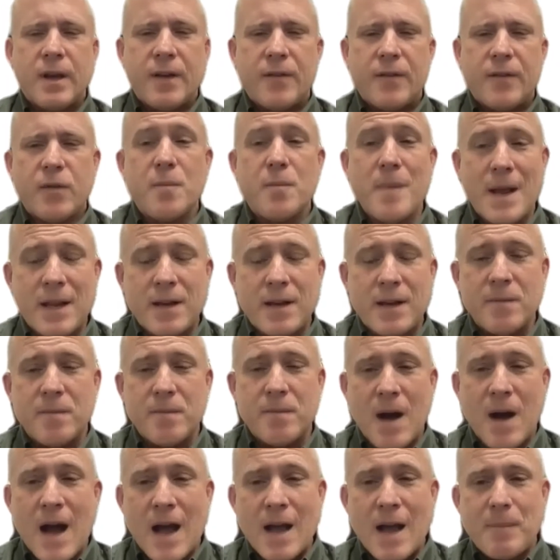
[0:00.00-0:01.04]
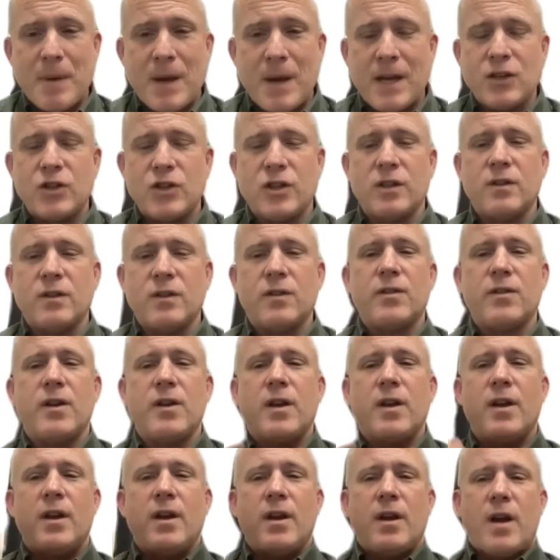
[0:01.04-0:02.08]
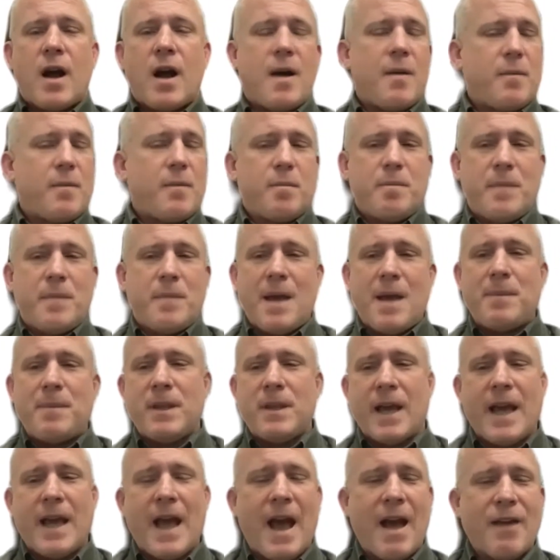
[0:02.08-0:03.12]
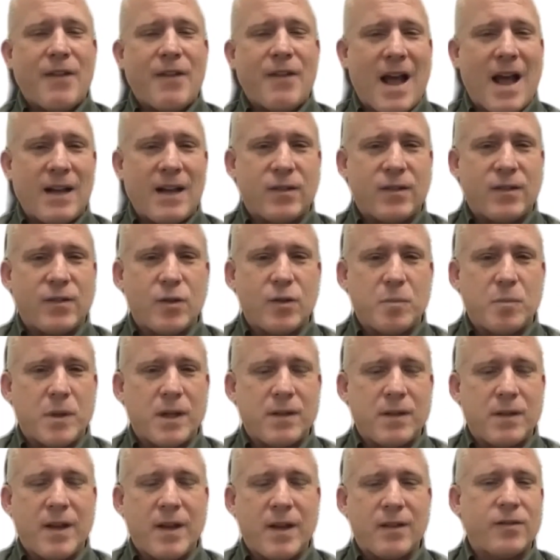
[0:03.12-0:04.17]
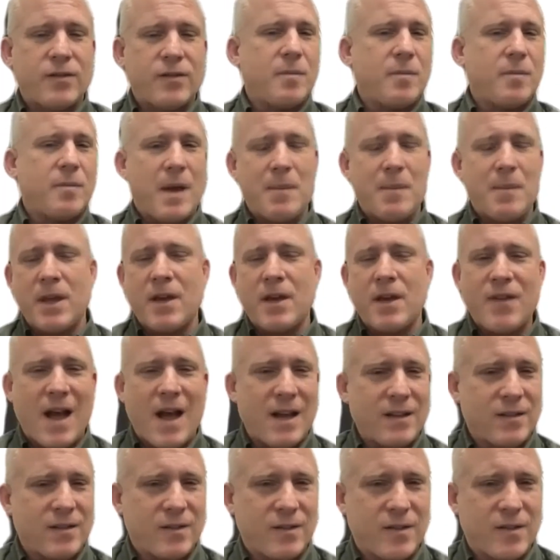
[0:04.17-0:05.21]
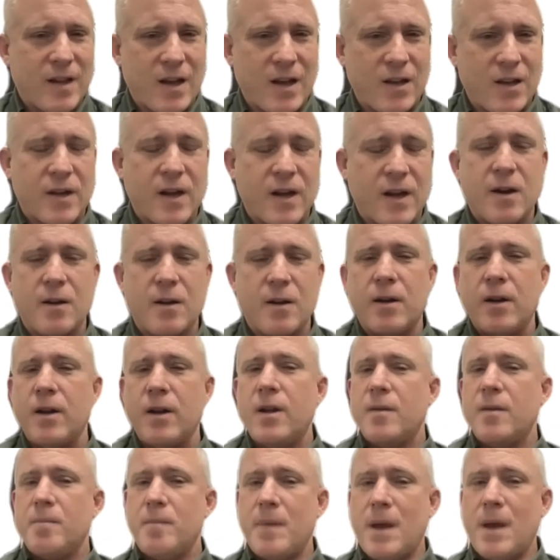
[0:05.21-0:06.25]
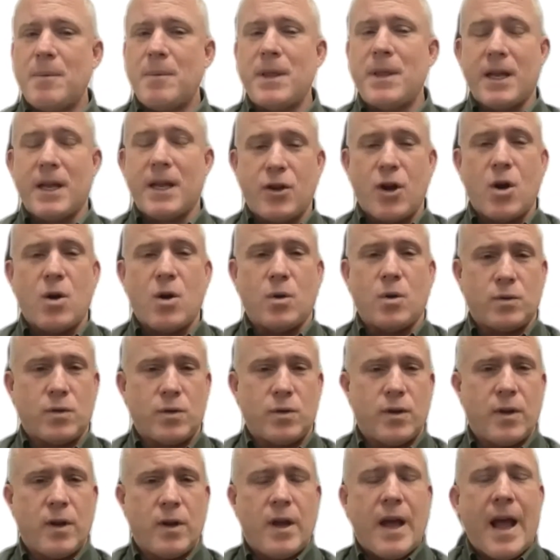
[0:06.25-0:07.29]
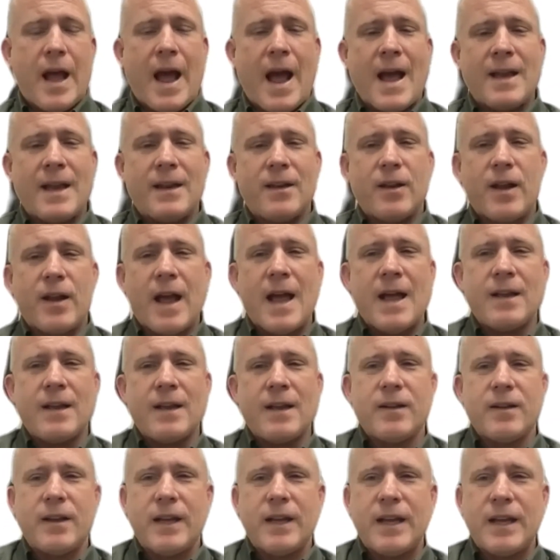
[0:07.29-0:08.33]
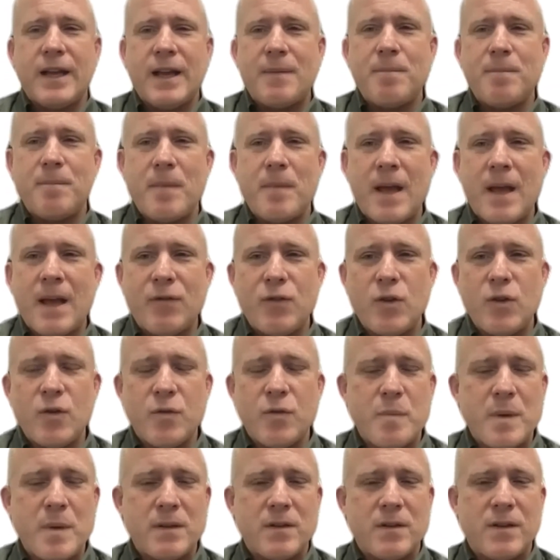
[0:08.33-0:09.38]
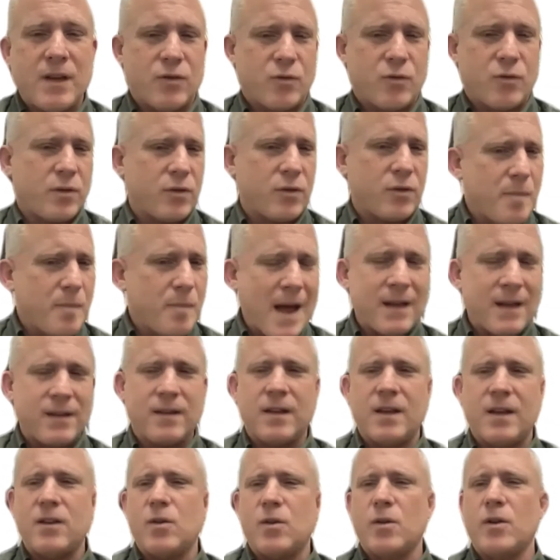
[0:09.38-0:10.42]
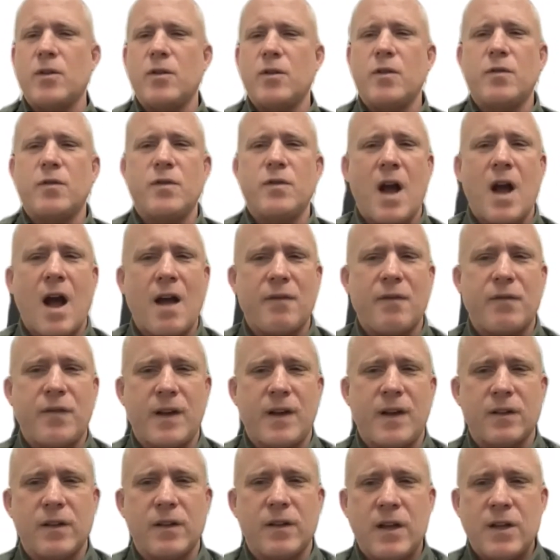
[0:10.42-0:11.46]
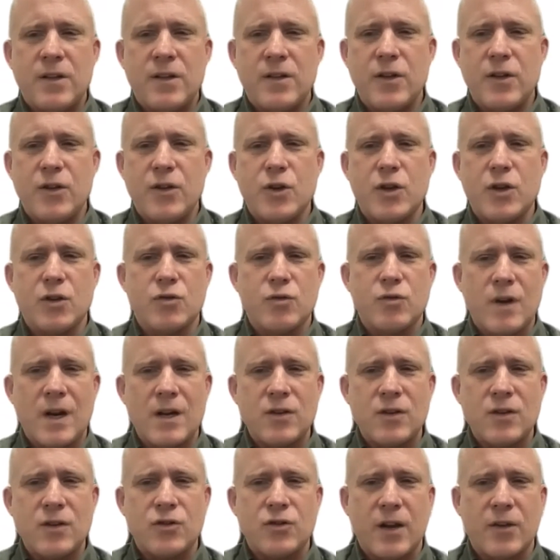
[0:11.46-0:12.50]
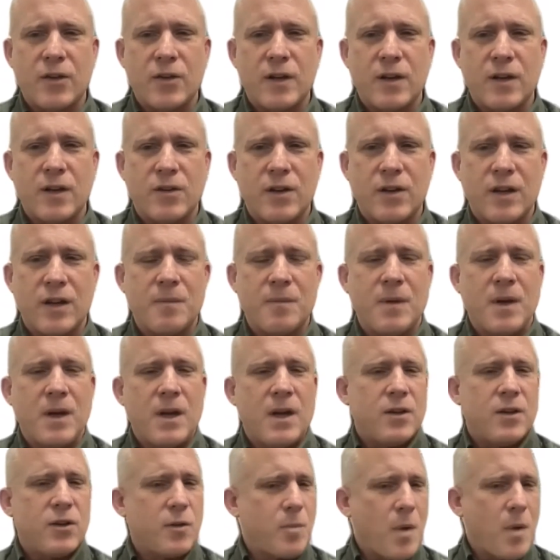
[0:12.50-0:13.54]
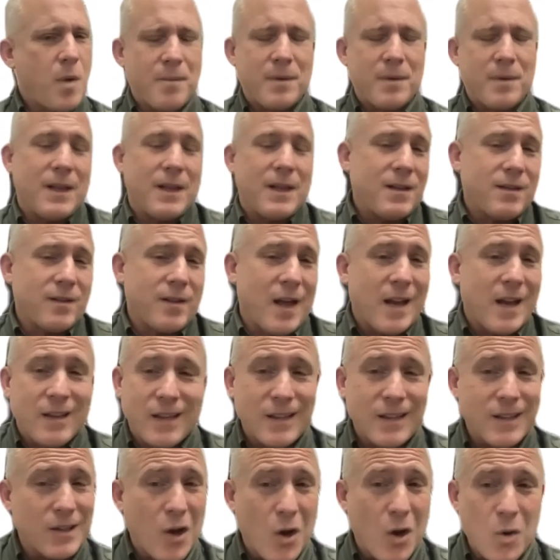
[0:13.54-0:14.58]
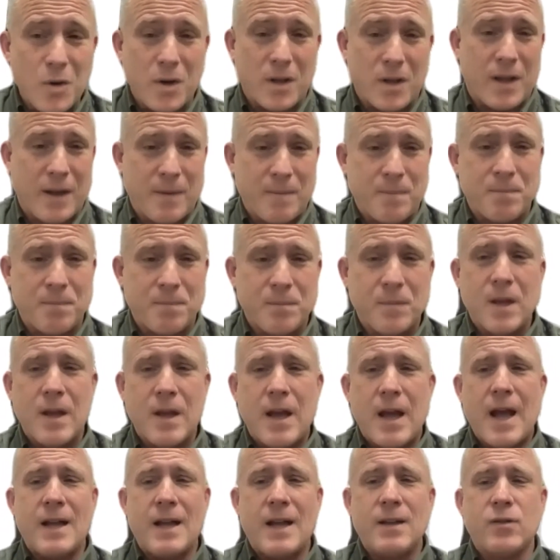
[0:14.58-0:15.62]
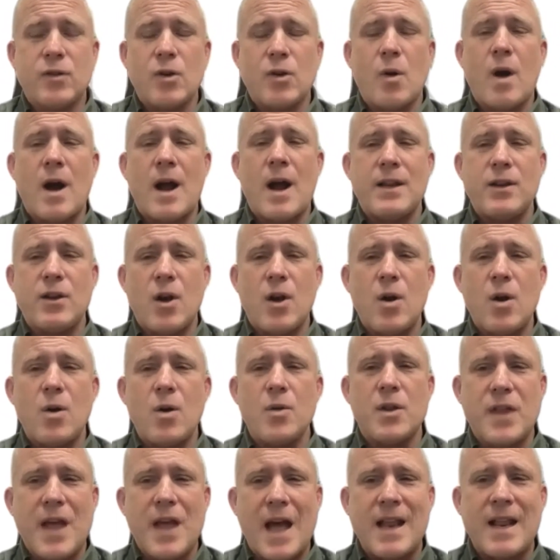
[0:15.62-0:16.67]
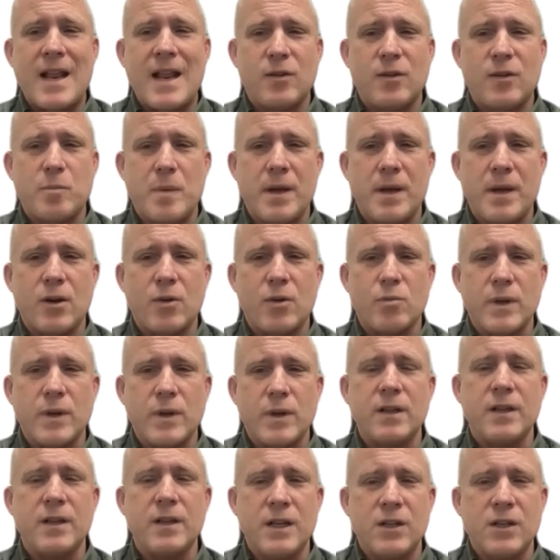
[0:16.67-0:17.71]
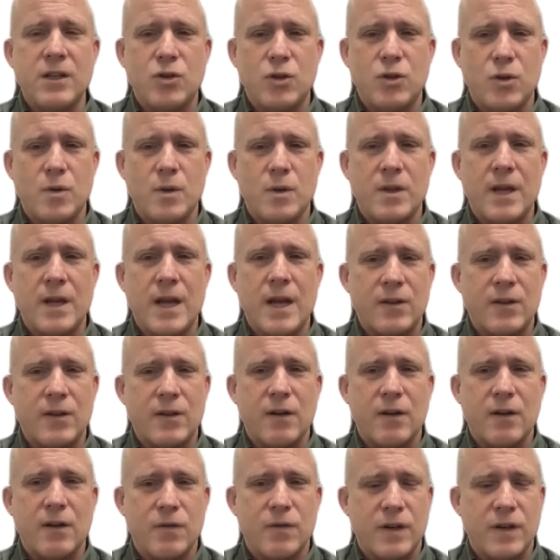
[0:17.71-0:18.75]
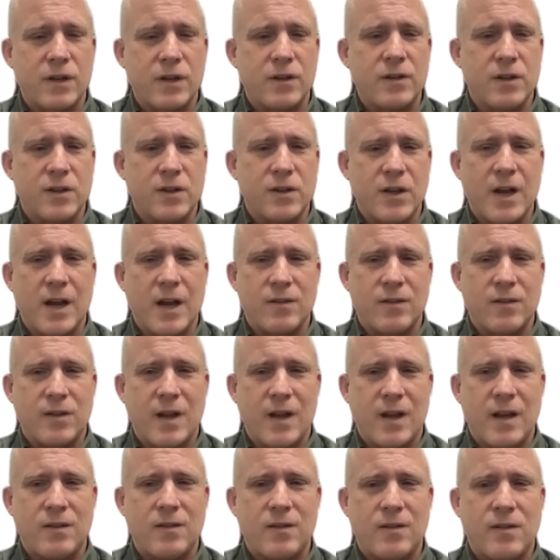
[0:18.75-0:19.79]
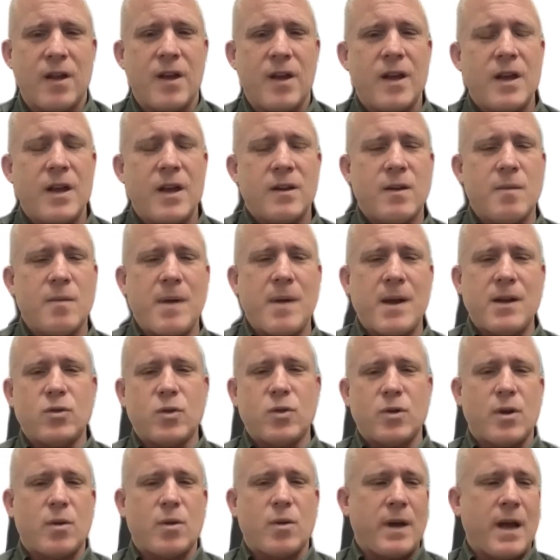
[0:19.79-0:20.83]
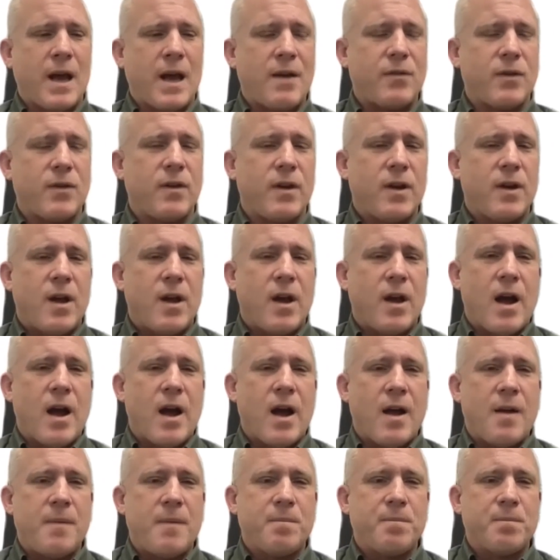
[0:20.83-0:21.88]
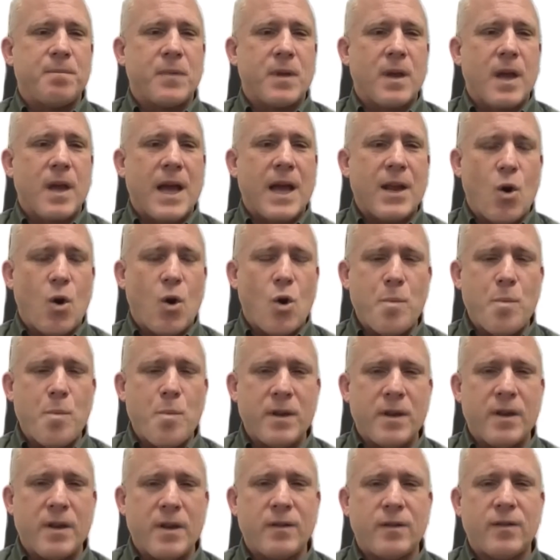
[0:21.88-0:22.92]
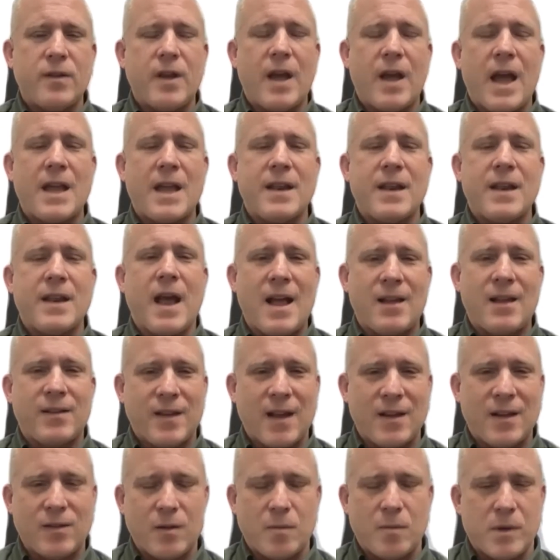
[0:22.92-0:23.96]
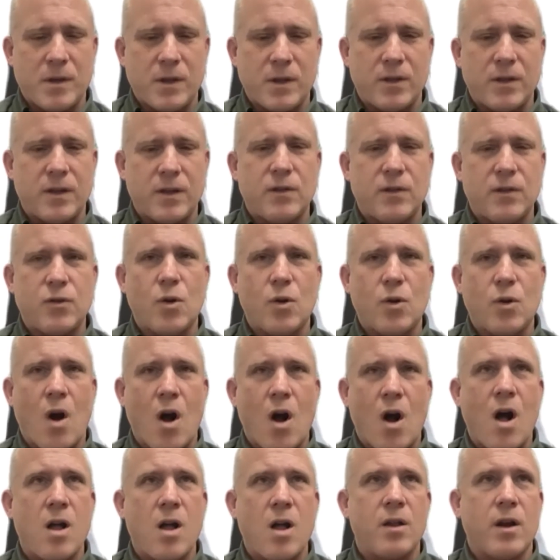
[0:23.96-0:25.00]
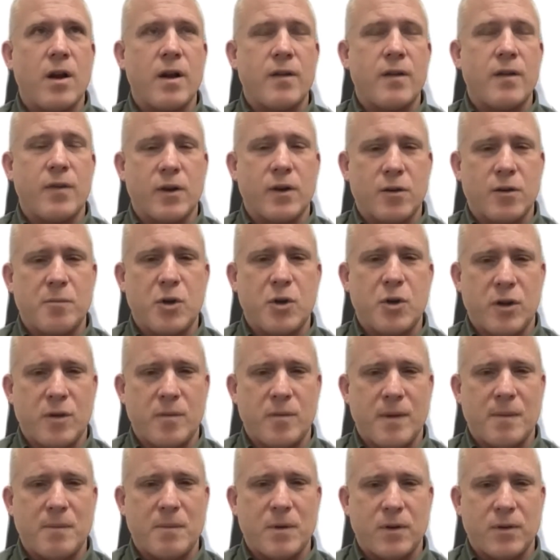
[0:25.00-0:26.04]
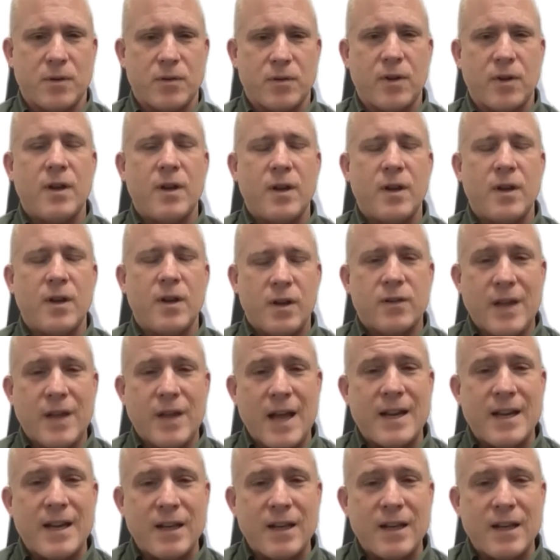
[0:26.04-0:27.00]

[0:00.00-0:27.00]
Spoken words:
for many of my patients, maybe they have access to blood testing, maybe they have access to healthcare, maybe they don't. And if you've been disrespected or you've not felt that you could trust your healthcare team, you're probably less likely to go to them. And so I know that has been a real issue in the healthcare field in the United States, to make sure that we have an openness and an accessibility to all of our community members, because that